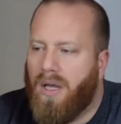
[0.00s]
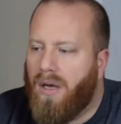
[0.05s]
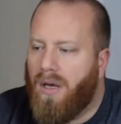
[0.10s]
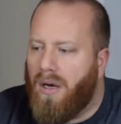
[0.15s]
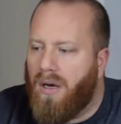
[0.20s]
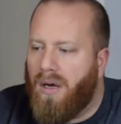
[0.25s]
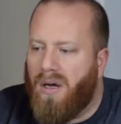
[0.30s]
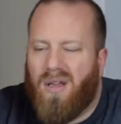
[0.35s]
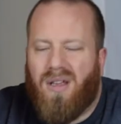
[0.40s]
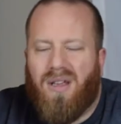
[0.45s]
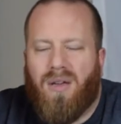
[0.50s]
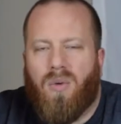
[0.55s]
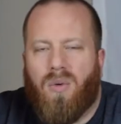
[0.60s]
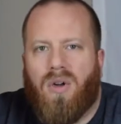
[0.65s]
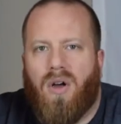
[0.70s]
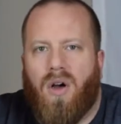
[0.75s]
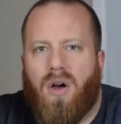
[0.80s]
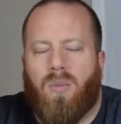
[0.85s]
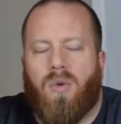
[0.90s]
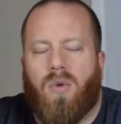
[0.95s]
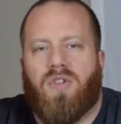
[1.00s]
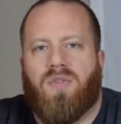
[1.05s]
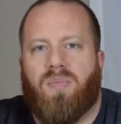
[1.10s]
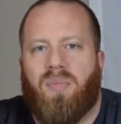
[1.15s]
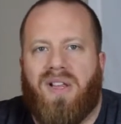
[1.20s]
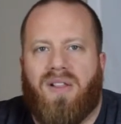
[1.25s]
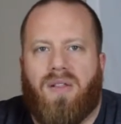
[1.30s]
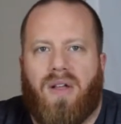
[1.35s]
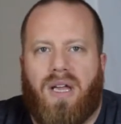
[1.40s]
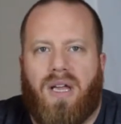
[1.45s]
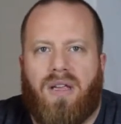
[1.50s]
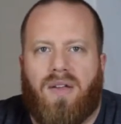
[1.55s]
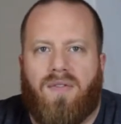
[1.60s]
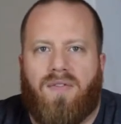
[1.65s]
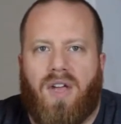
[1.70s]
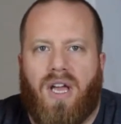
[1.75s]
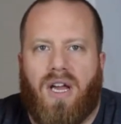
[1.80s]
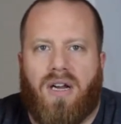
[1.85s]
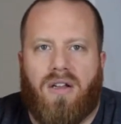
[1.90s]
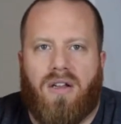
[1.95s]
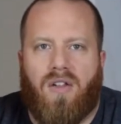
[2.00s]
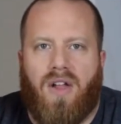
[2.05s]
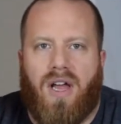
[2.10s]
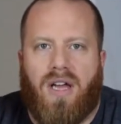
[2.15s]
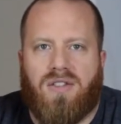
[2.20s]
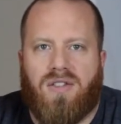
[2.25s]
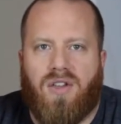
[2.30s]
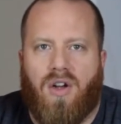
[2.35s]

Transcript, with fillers: Uh, it would almost be like if you had a glass